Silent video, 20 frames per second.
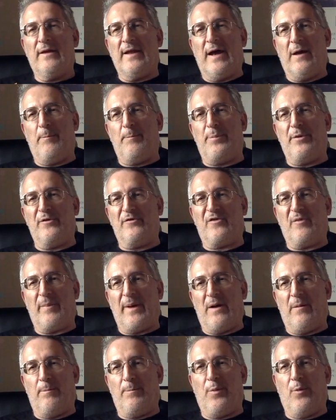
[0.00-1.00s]
Now books
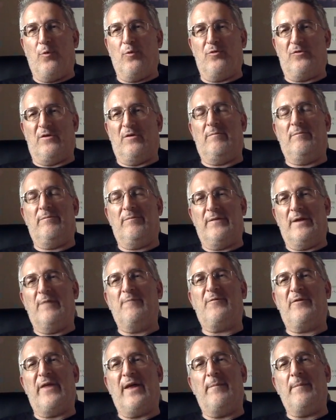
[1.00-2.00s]
about boredom,
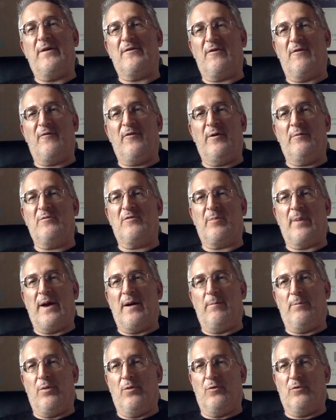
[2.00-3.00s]
and for that matter films
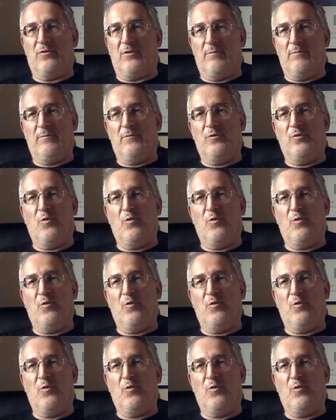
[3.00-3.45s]
about boredom,